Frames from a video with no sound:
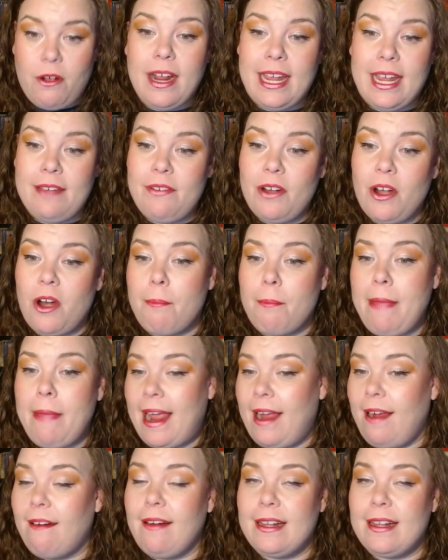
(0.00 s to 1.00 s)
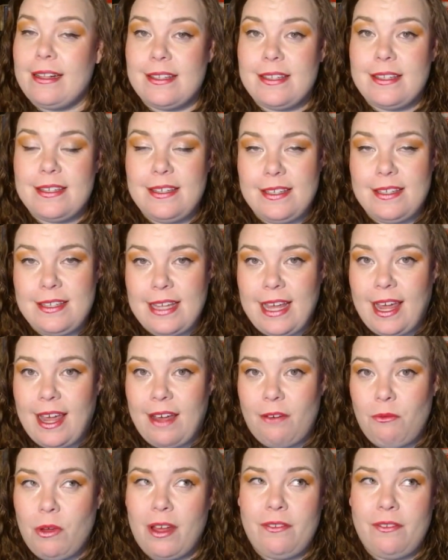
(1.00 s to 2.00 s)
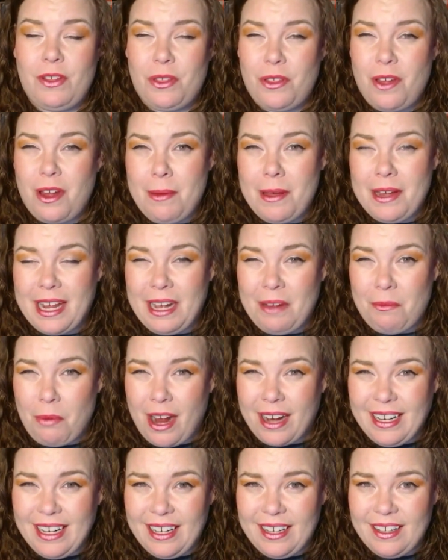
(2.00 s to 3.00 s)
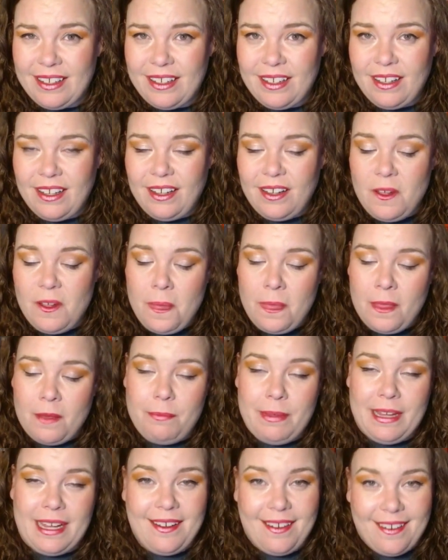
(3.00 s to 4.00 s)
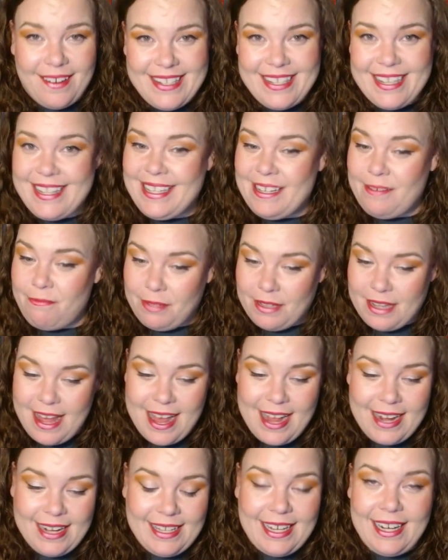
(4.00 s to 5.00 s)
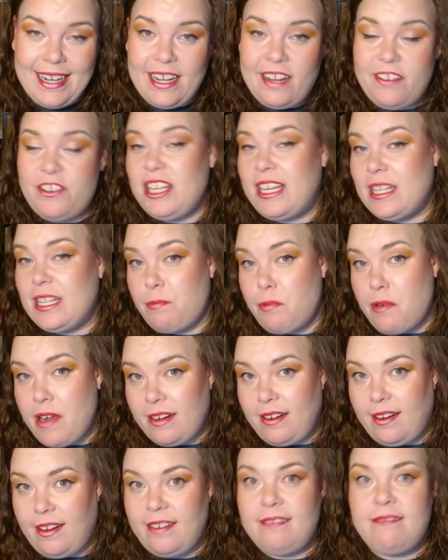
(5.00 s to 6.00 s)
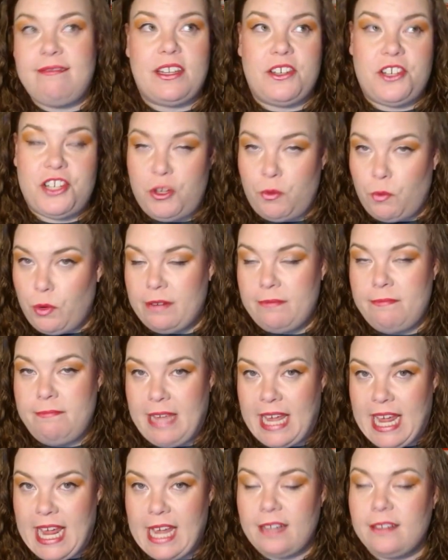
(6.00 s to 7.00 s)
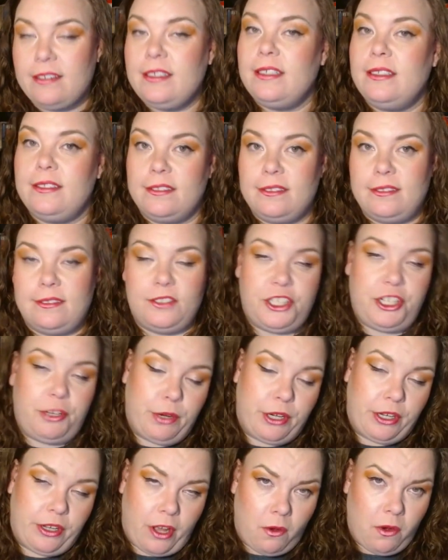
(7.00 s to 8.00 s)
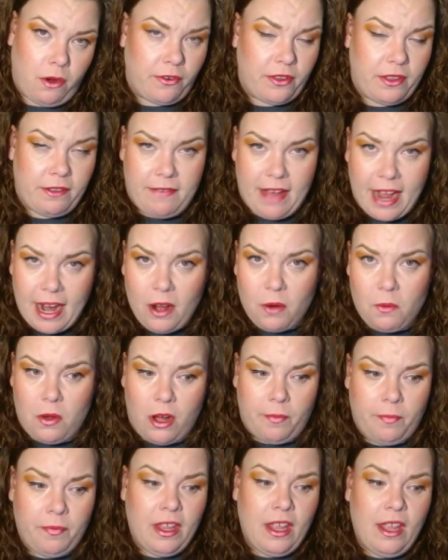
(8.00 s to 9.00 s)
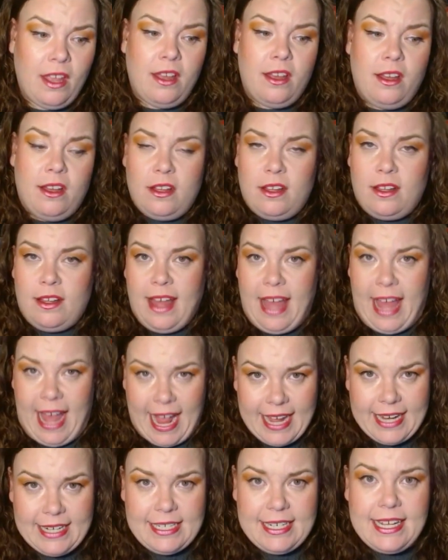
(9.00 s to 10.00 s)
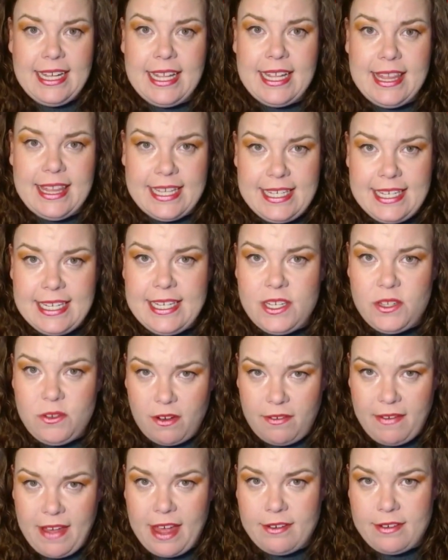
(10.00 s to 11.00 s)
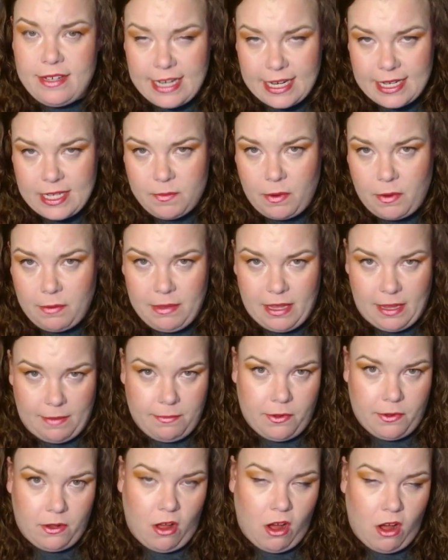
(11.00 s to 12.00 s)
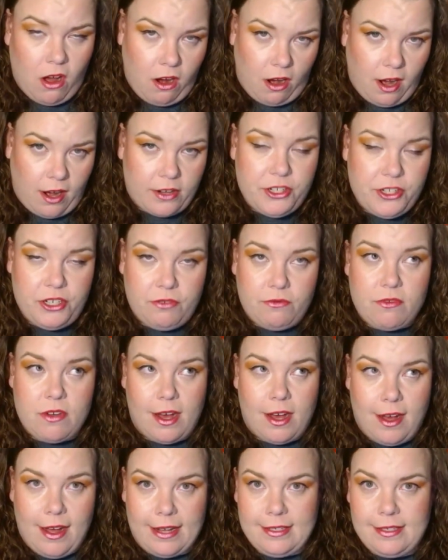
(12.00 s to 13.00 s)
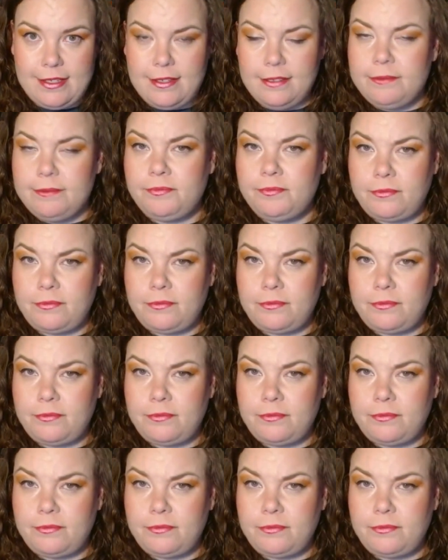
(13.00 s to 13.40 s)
even her parents say, well, have you thought about getting pregnant? Because it's implied that if she gets pregnant, then she wouldn't go over the firewall. And this is sort of how desperate people are to not